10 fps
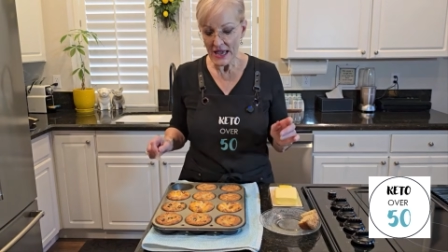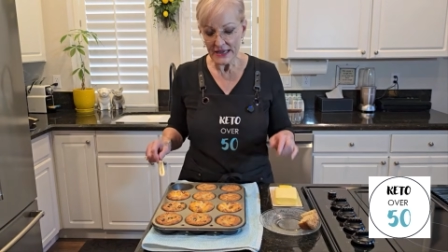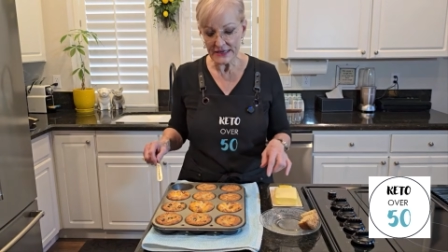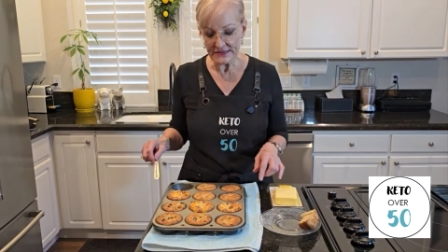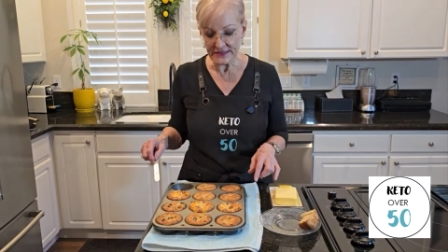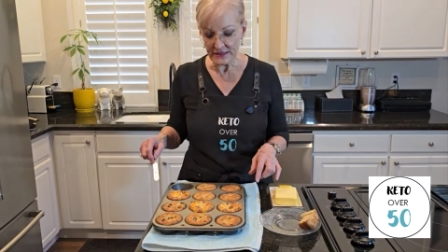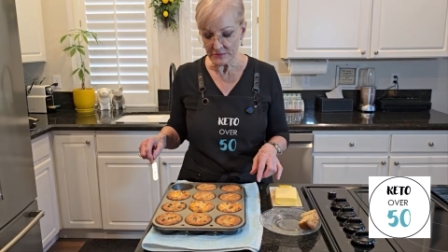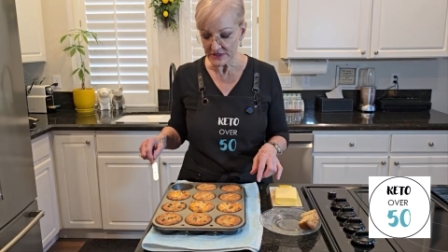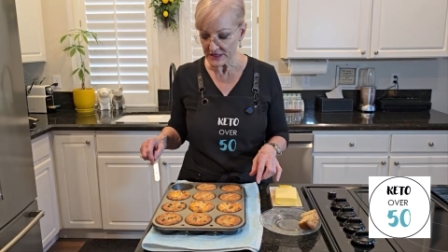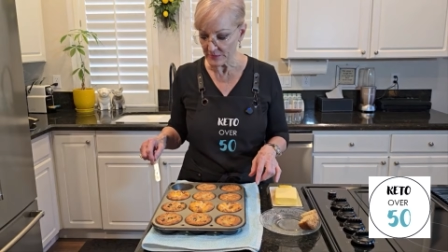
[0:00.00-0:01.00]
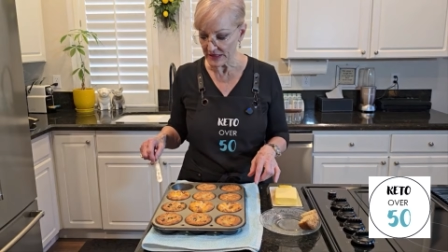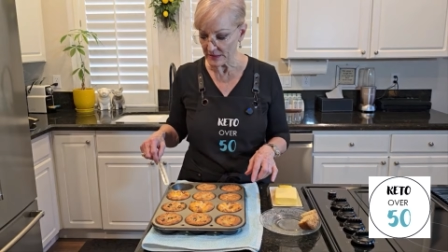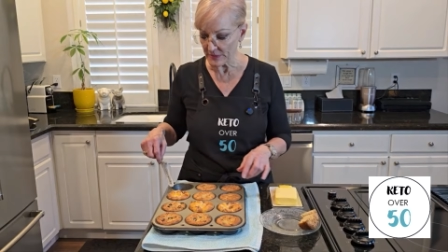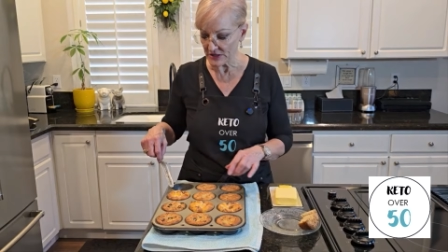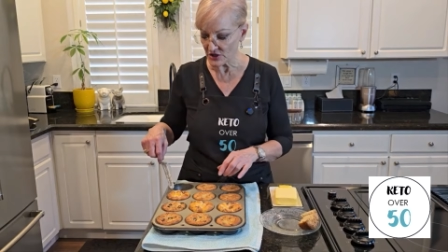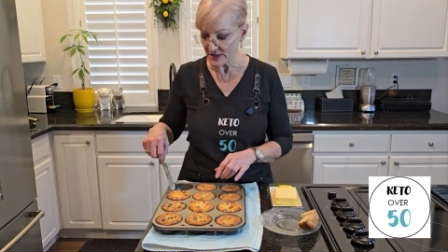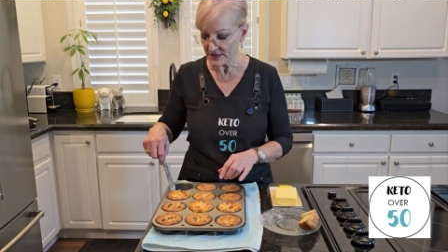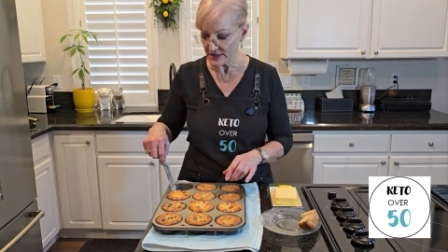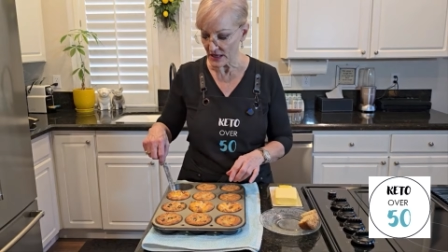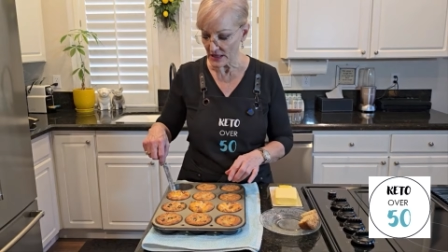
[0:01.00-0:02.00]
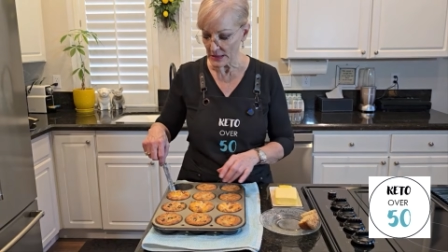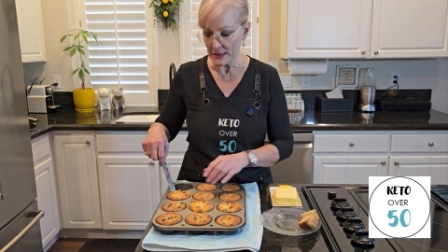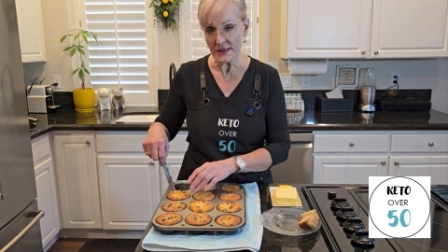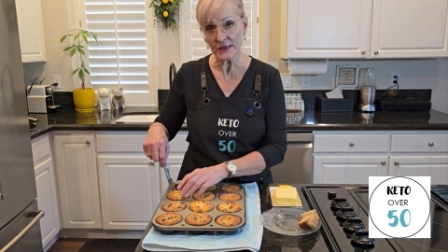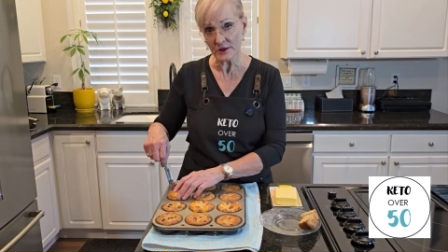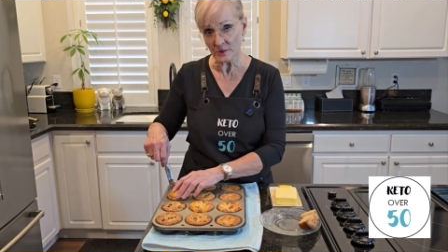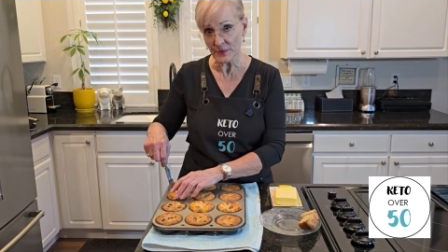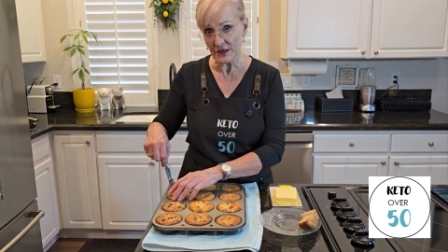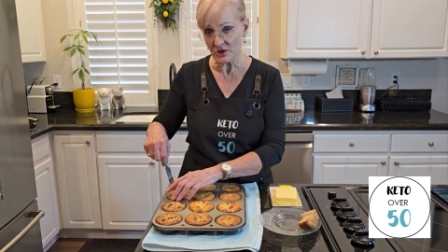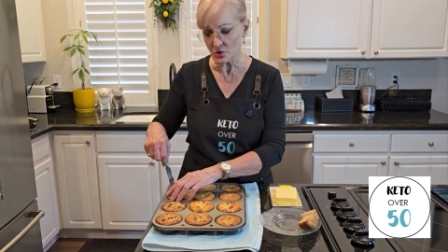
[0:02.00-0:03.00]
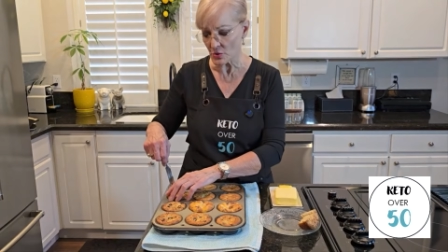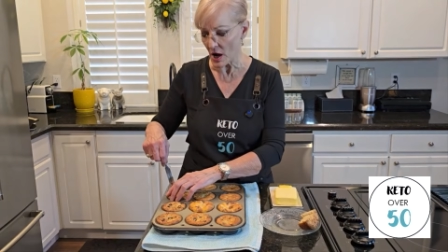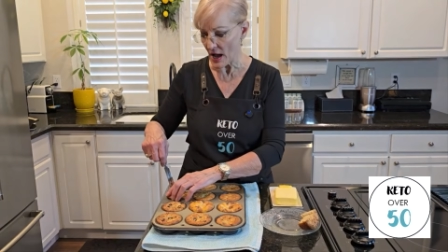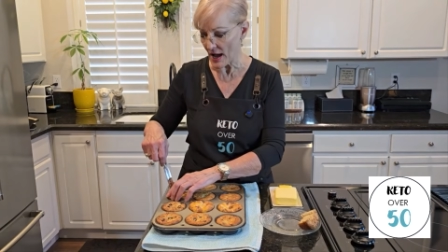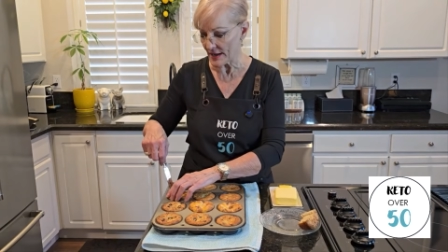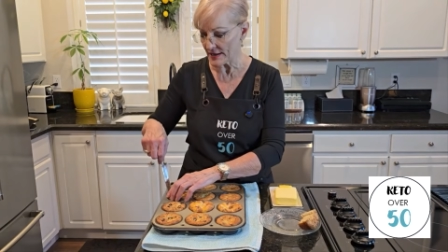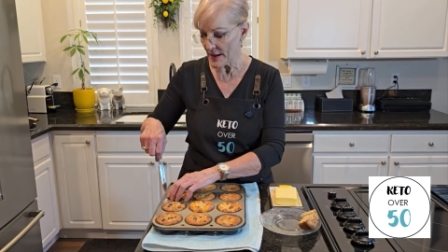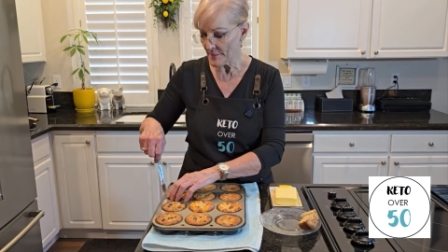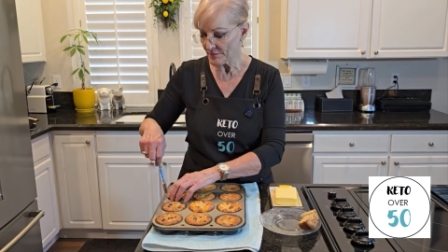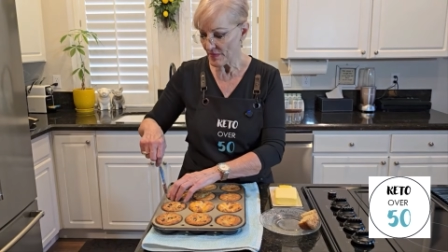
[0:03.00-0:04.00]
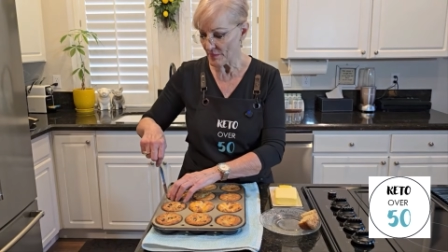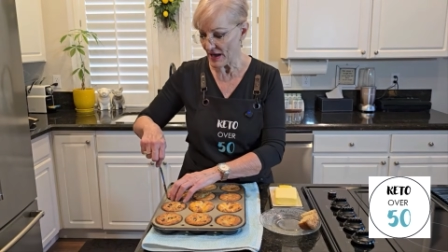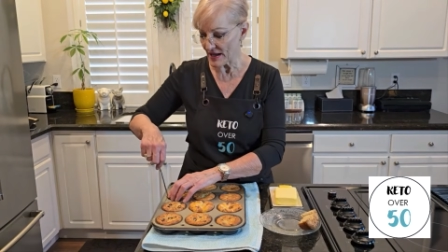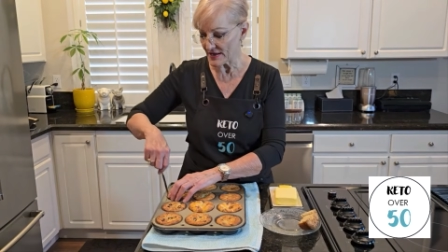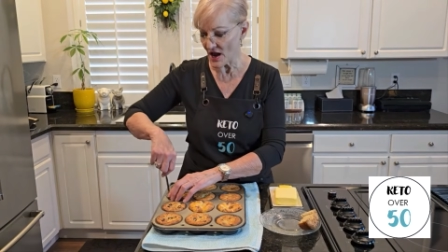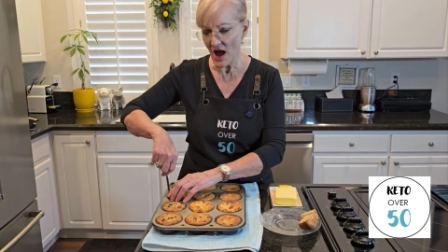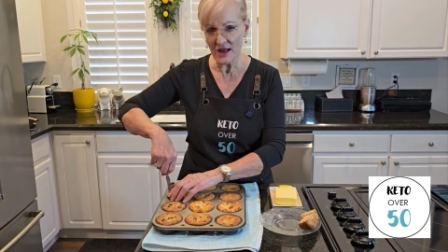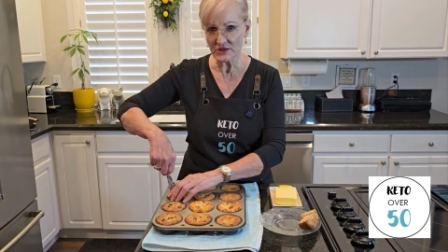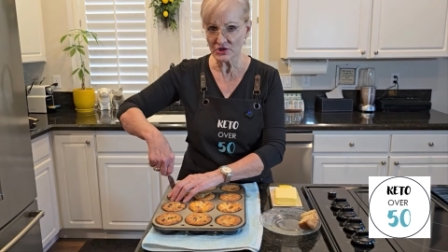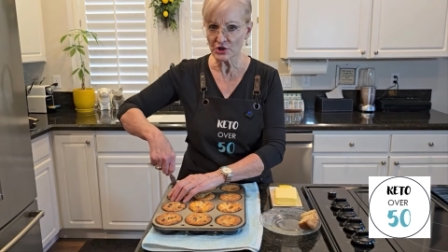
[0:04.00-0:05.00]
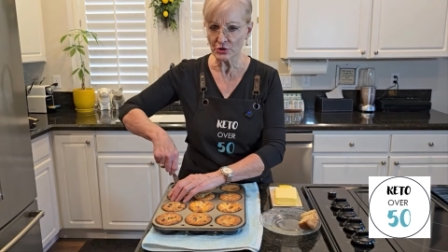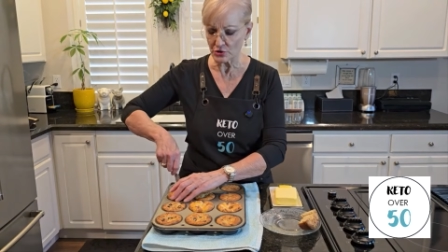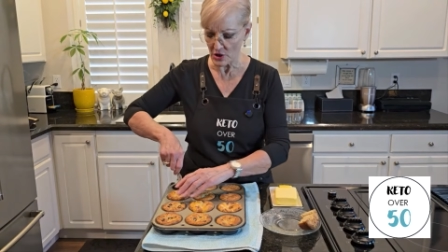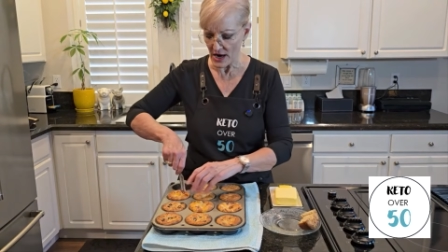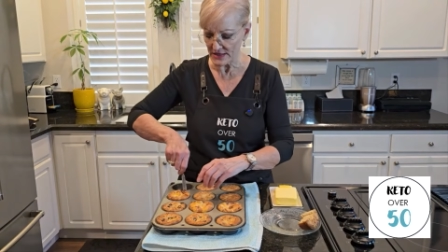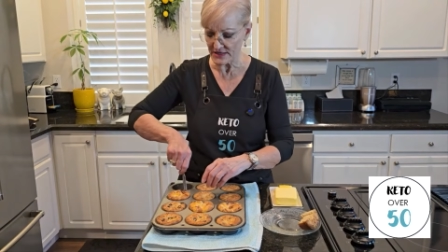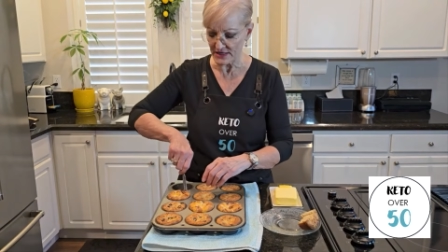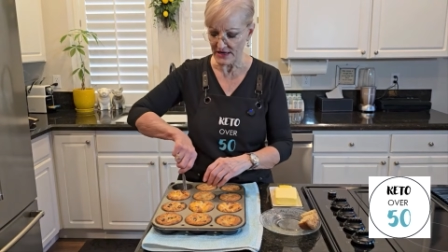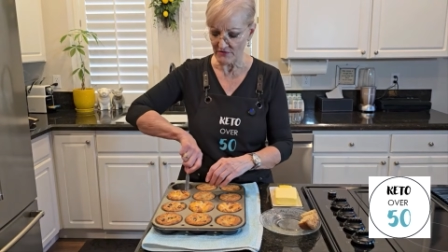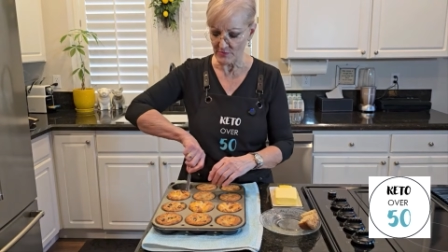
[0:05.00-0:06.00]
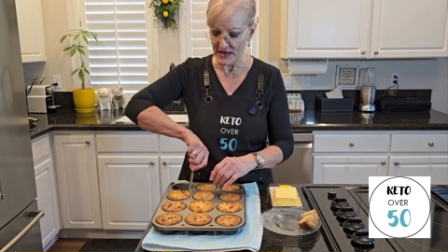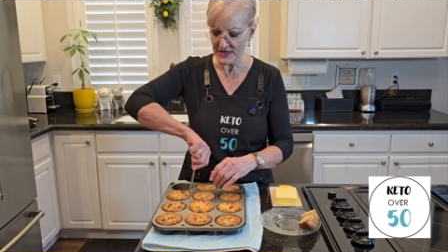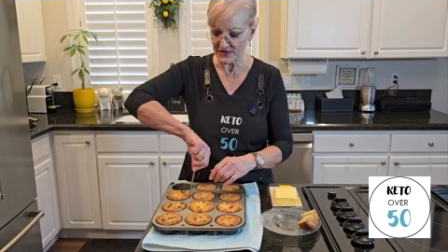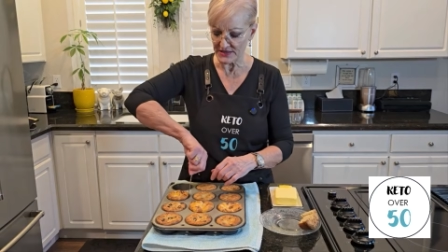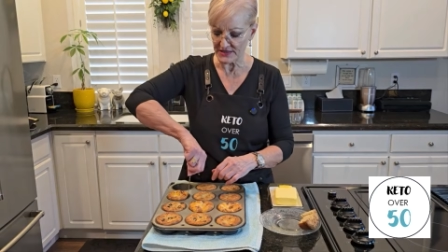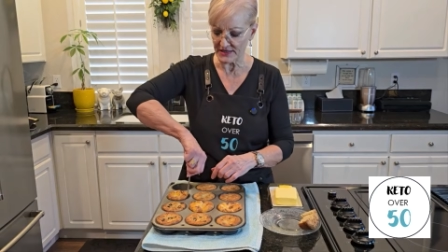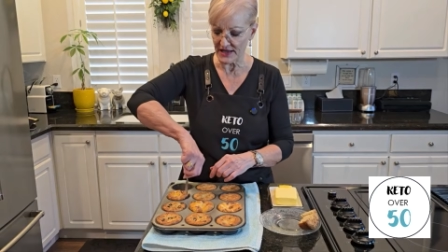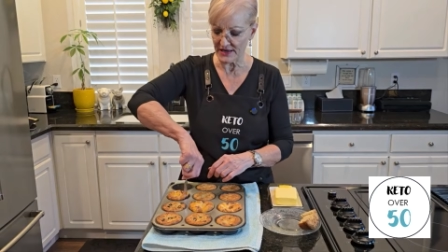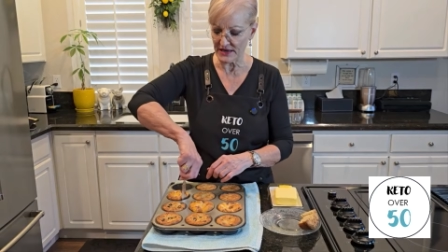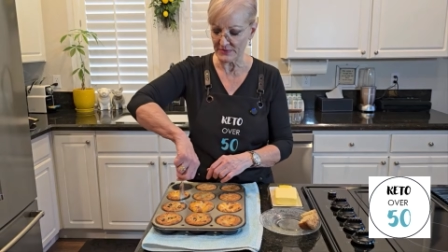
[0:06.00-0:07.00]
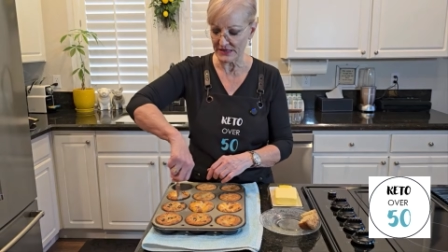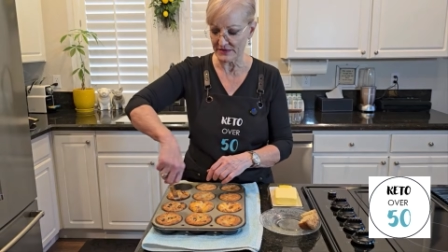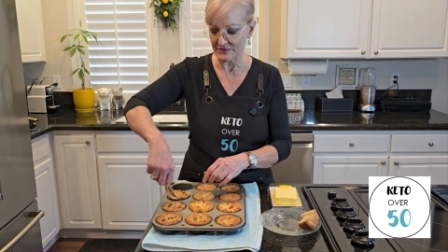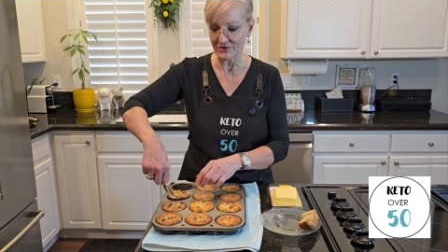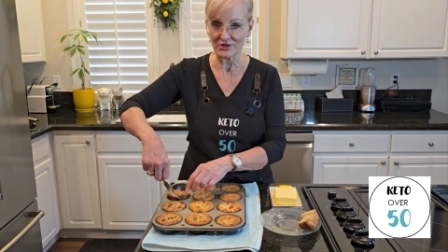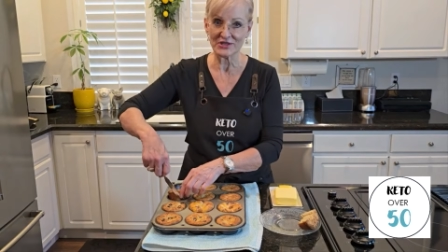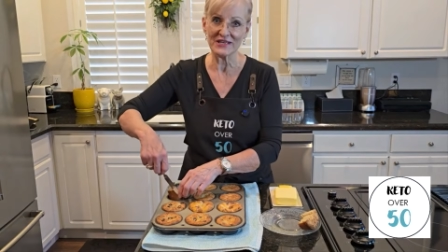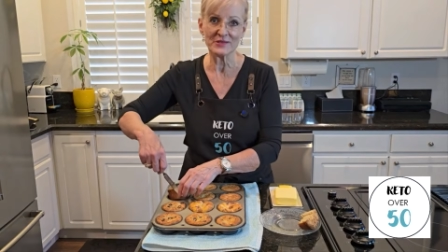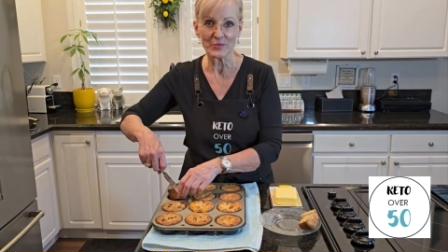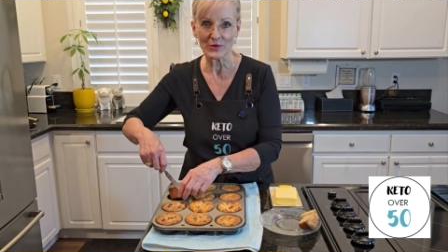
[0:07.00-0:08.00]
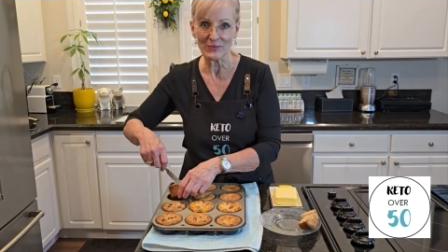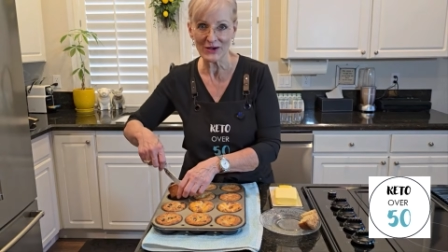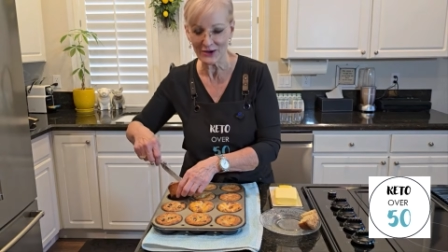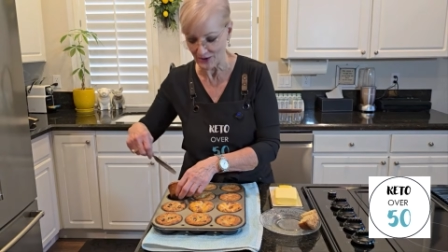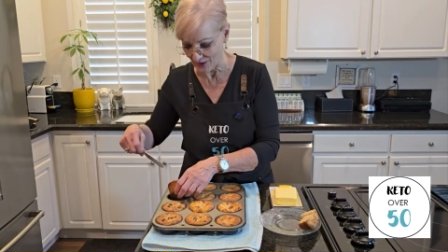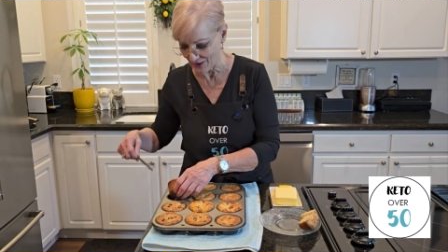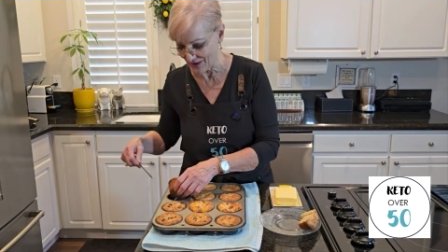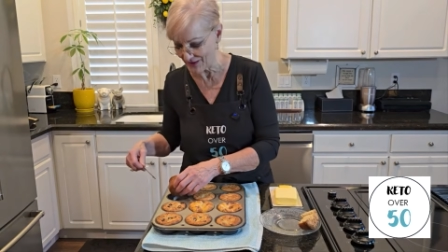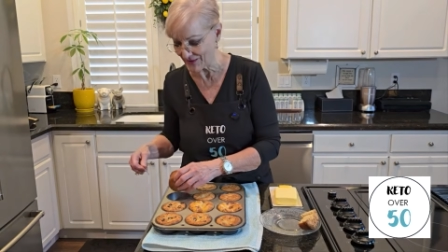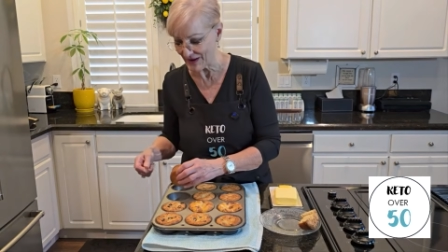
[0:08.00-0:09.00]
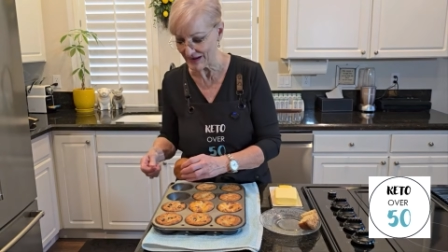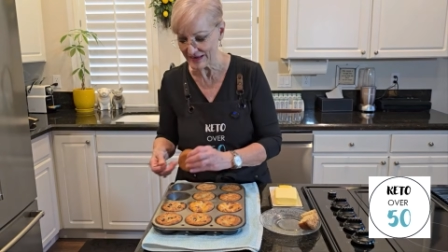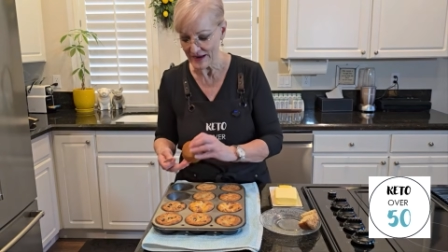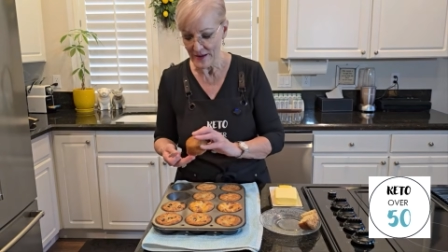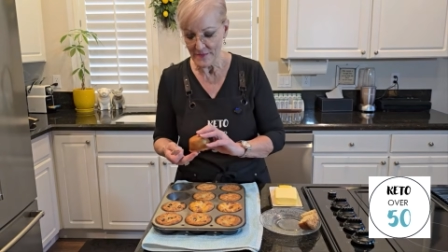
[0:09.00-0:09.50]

It seems to me to be just a little bit dry, but not too dry to never make this again. I mean, it just needs more butter, right?